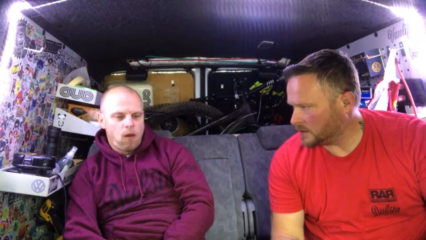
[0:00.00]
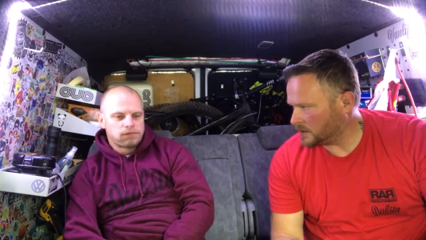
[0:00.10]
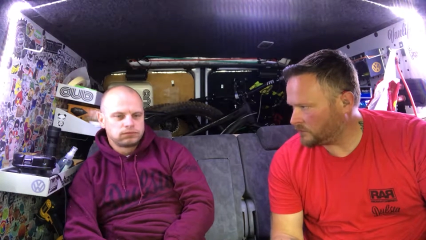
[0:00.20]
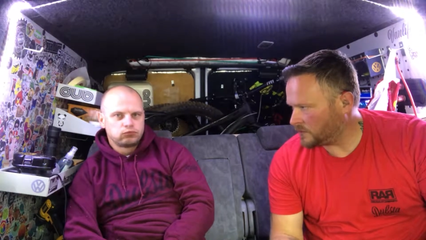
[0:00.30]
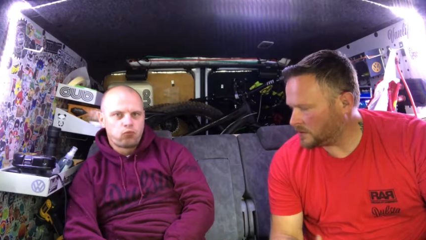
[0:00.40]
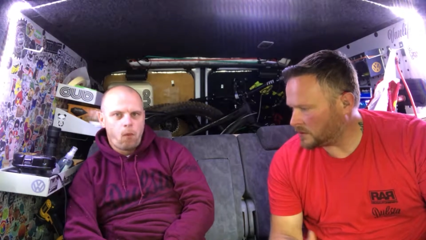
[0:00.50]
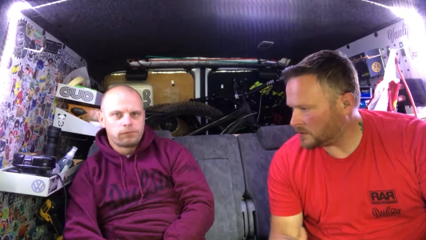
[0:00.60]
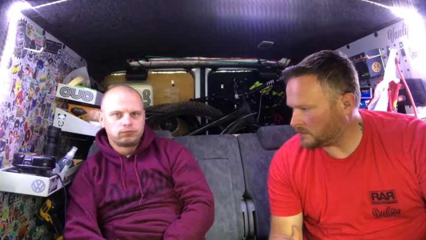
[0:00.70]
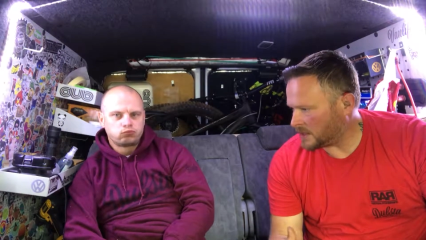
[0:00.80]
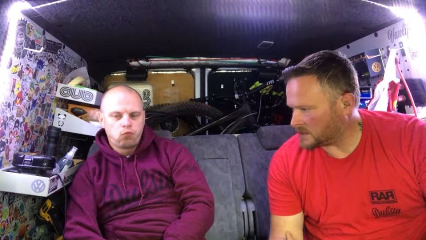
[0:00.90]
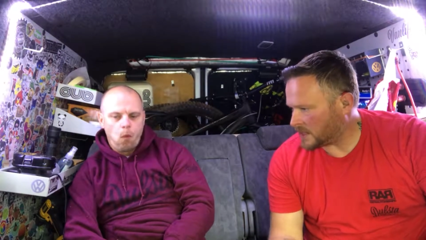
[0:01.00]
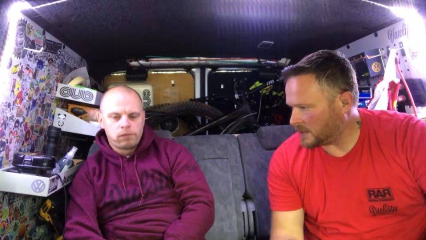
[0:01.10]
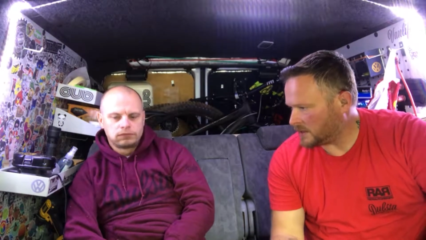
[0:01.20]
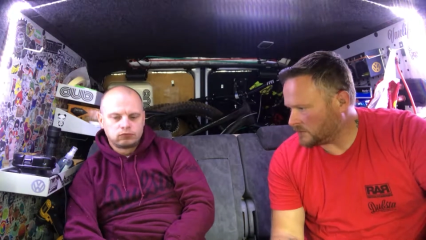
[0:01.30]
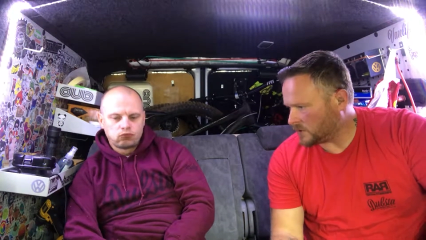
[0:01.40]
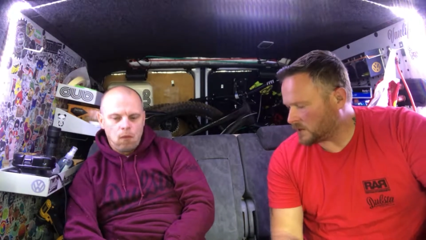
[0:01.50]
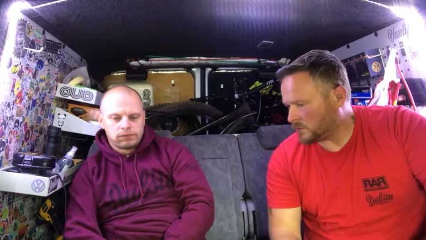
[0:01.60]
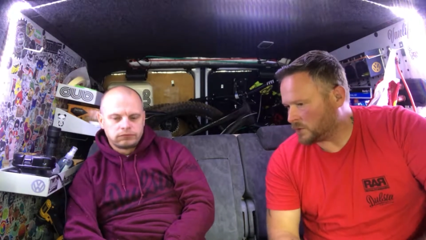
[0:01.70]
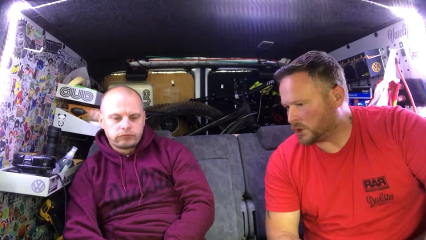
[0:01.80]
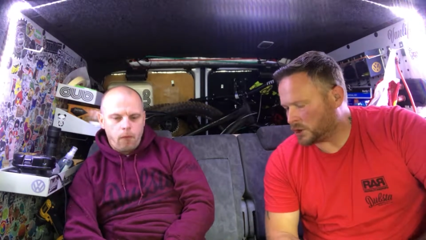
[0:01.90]
Speaker 1: if you're not maintaining your
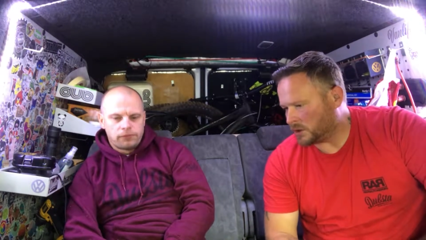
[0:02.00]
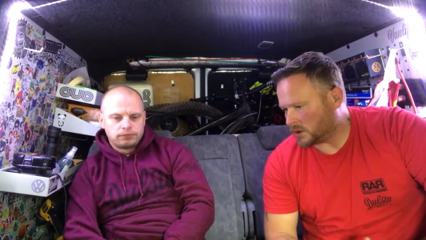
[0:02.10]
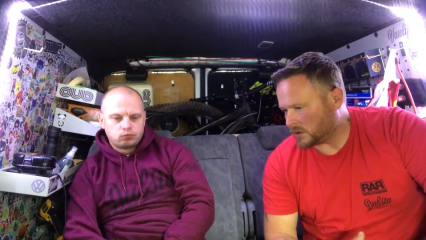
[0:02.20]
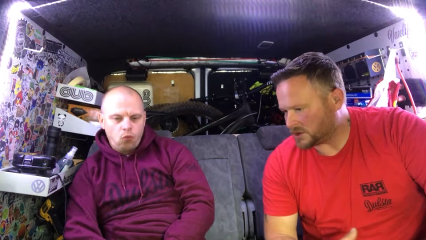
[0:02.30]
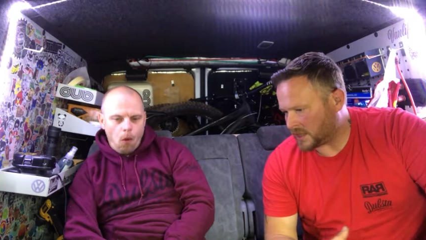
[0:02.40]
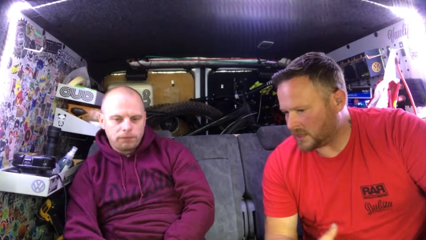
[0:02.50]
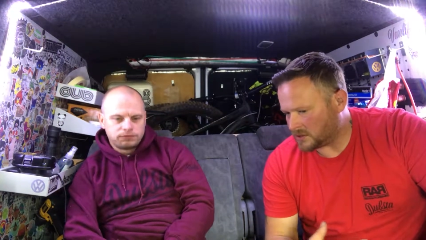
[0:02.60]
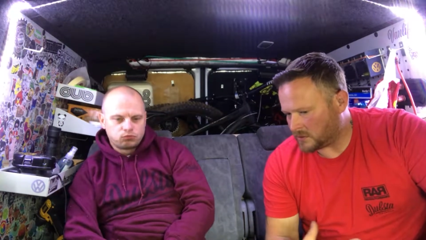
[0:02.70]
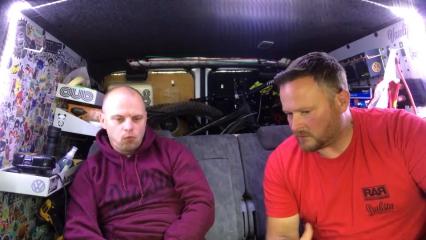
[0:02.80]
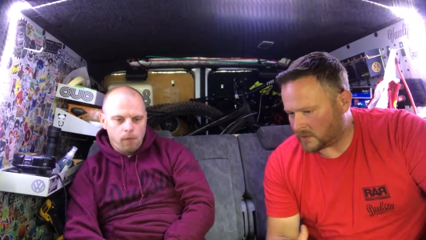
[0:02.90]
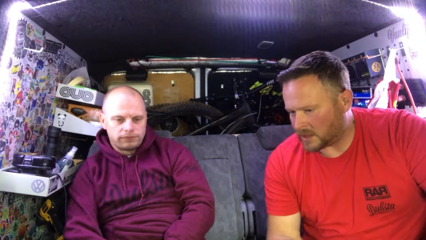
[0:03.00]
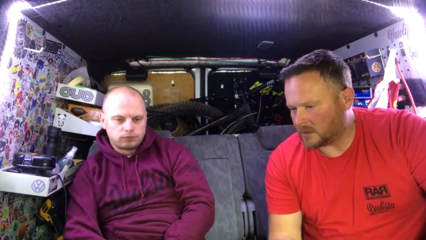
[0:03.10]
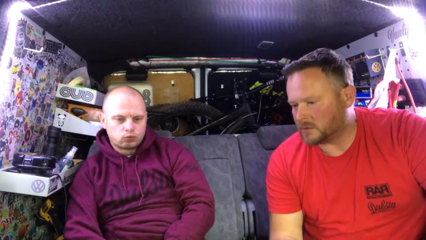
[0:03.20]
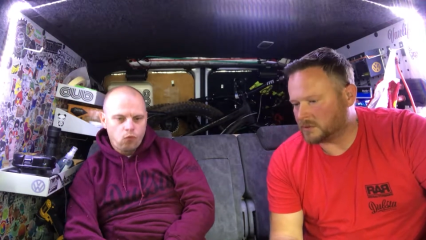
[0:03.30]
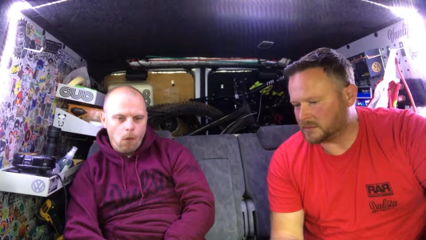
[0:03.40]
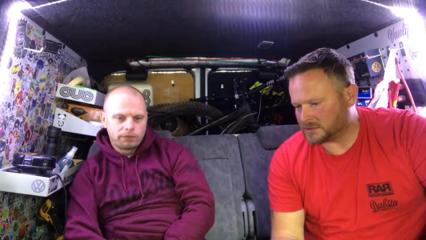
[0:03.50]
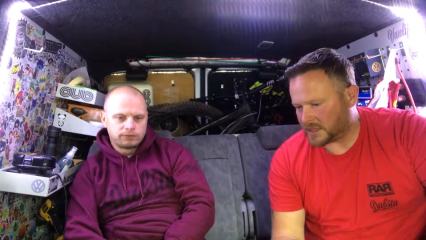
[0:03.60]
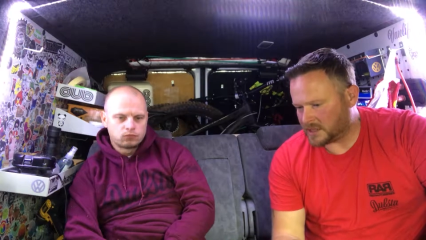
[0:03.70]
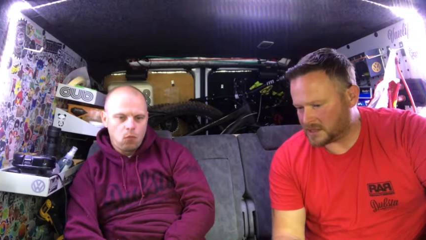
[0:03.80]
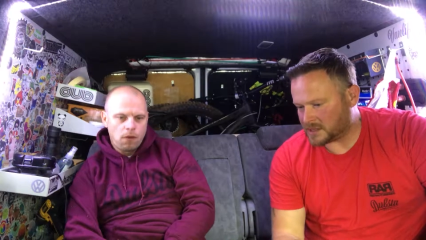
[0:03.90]
vehicle, you're not change, doing regular oil
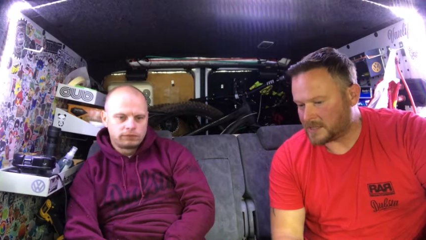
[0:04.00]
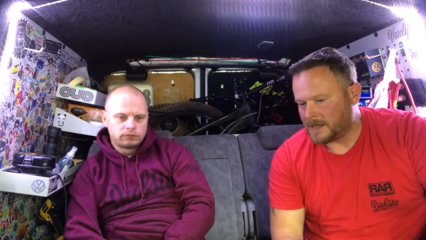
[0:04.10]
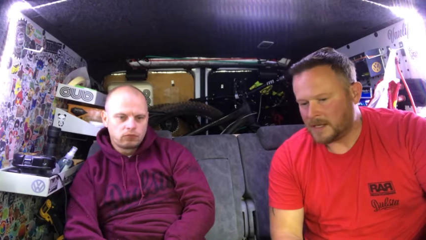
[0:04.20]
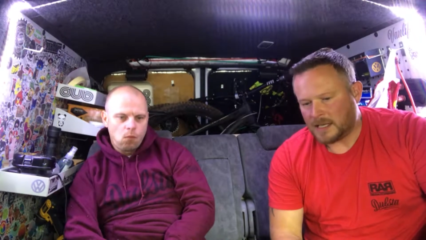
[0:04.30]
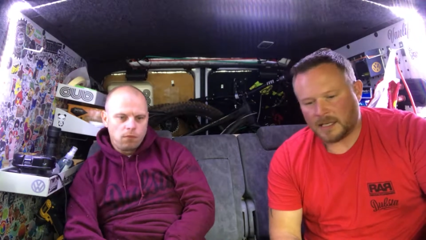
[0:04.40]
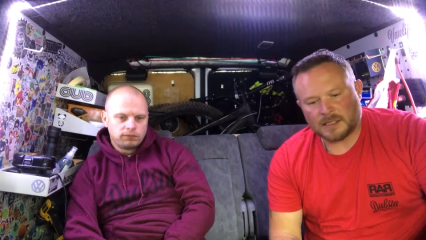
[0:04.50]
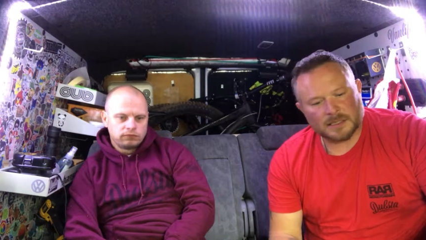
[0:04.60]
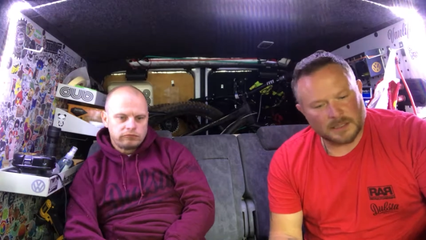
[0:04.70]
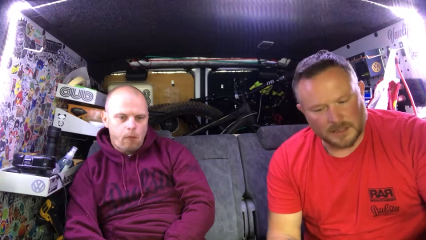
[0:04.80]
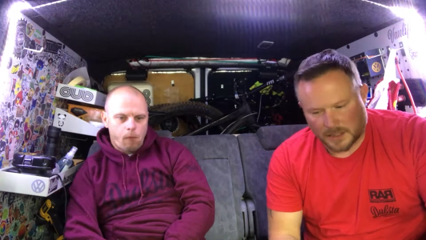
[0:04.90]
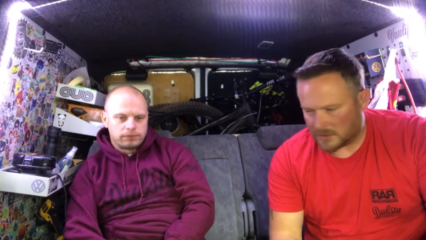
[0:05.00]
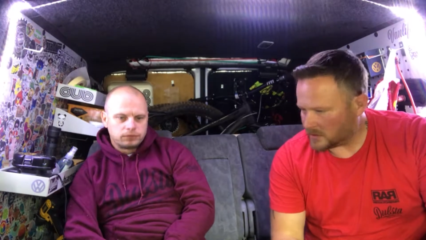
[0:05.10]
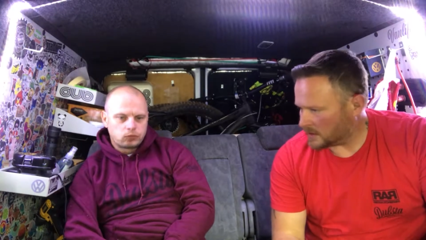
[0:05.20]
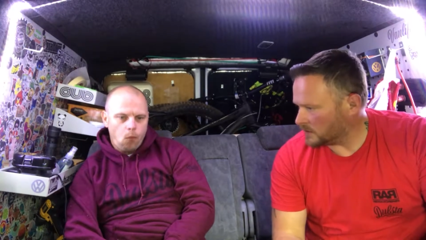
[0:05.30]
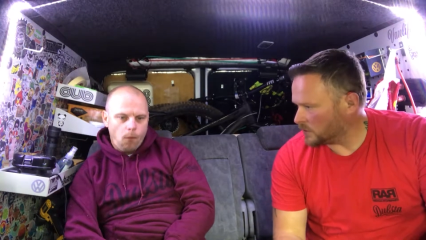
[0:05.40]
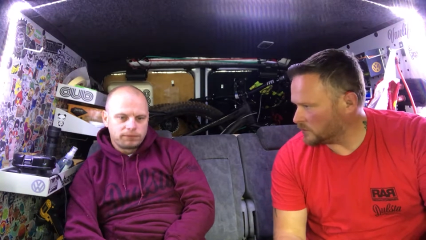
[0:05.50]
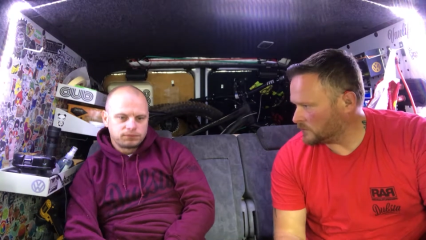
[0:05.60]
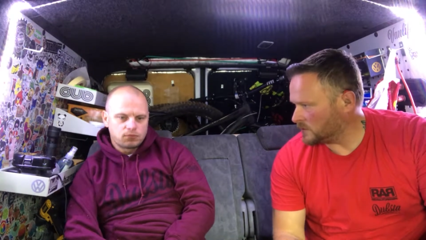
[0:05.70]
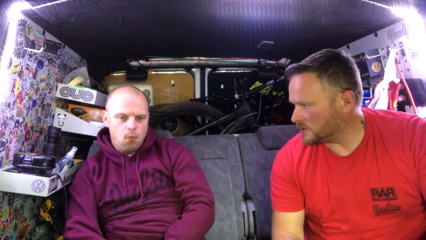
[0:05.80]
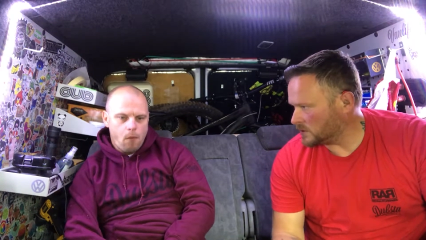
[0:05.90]
changes, it's going to go thick and
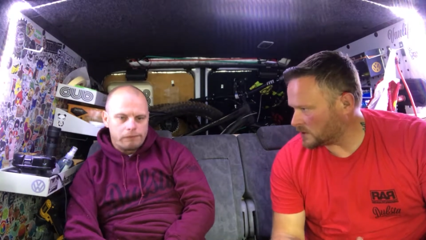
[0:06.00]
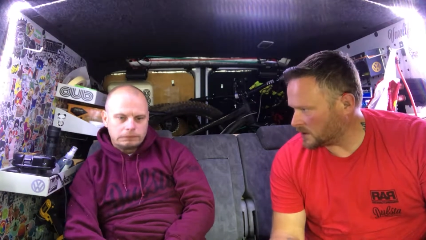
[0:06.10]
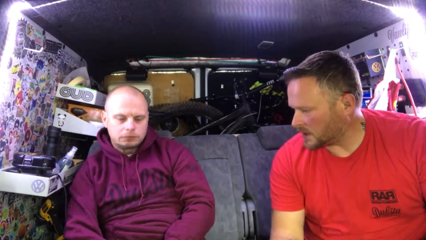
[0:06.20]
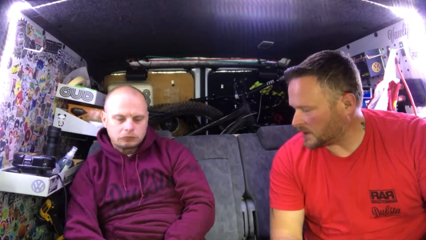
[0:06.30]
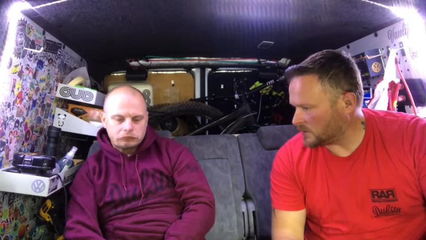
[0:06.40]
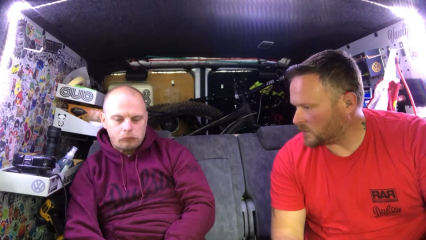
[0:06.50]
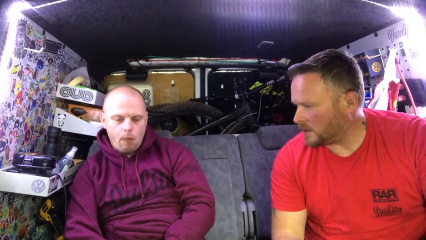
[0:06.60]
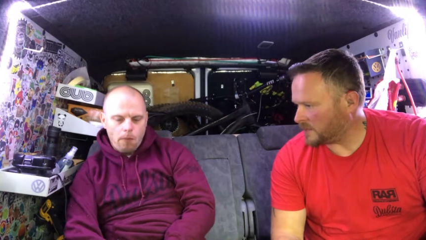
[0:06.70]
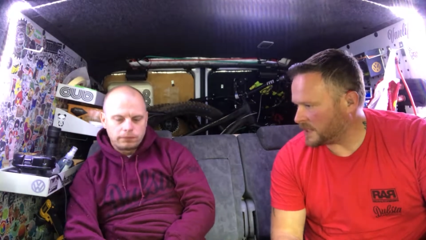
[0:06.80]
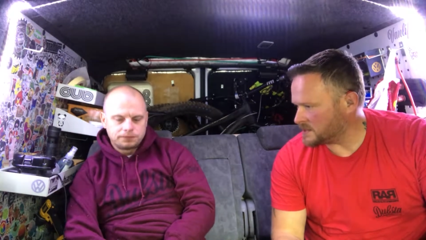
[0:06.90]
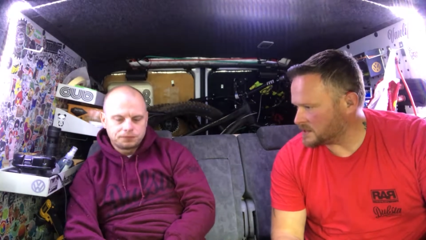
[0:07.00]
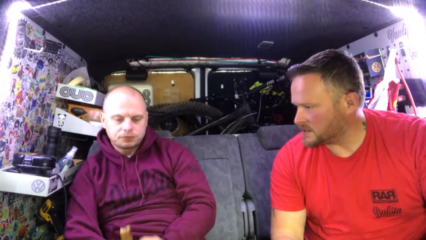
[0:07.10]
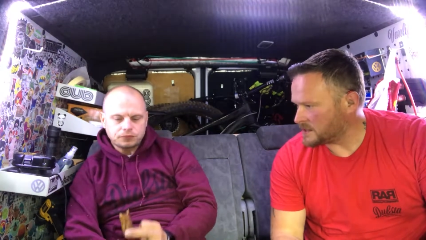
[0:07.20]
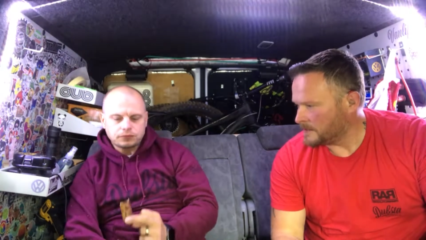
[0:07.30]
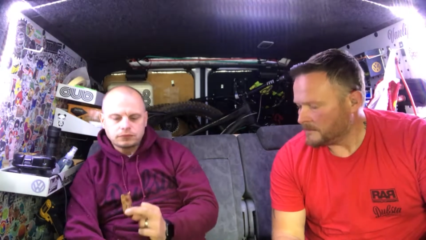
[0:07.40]
horrible. It's not going to get in the right places.